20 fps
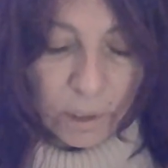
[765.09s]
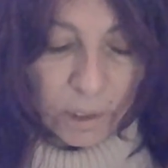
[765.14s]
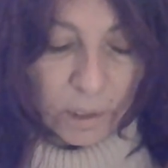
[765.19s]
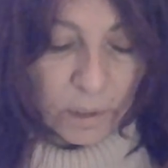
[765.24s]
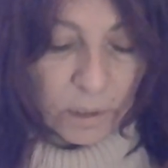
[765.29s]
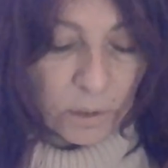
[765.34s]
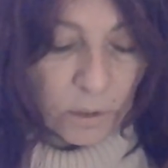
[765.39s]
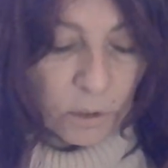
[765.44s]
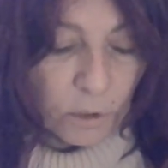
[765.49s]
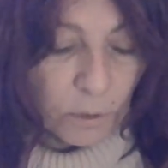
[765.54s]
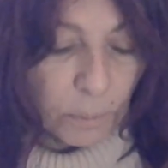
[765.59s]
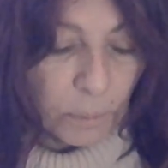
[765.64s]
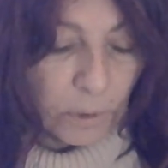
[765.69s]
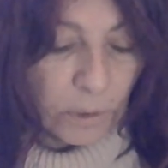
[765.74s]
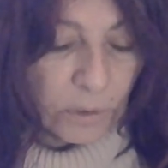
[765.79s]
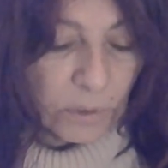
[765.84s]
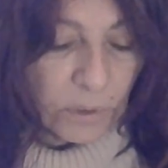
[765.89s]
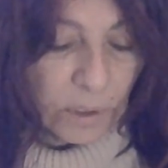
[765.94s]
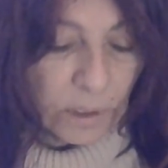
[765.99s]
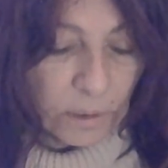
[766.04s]
and your
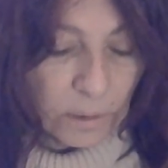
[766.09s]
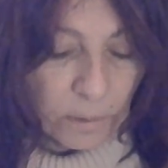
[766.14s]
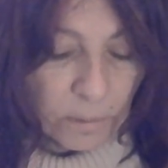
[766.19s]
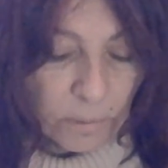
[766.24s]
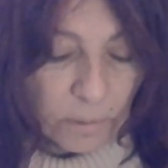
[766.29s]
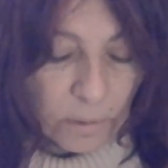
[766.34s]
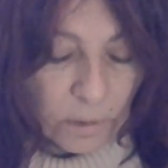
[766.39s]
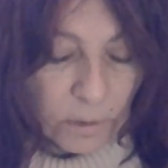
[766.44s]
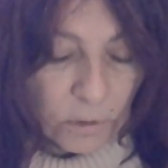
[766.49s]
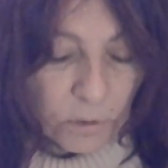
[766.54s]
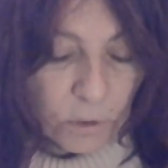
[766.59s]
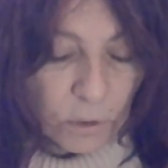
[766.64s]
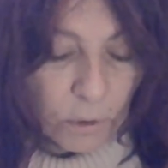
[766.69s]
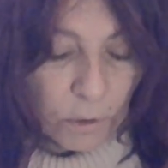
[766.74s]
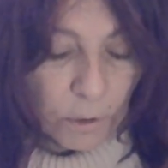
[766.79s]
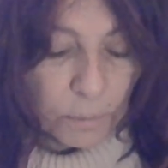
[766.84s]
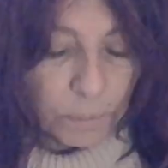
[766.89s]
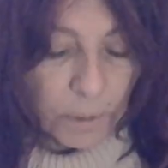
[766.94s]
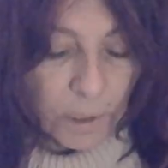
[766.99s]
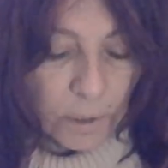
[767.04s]
person, your
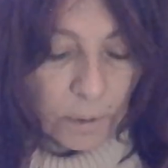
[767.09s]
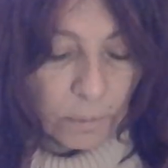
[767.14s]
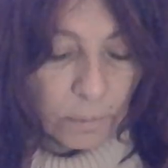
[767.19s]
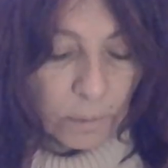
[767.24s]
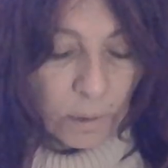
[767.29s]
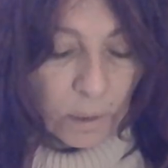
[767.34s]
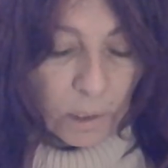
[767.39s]
Scorpio.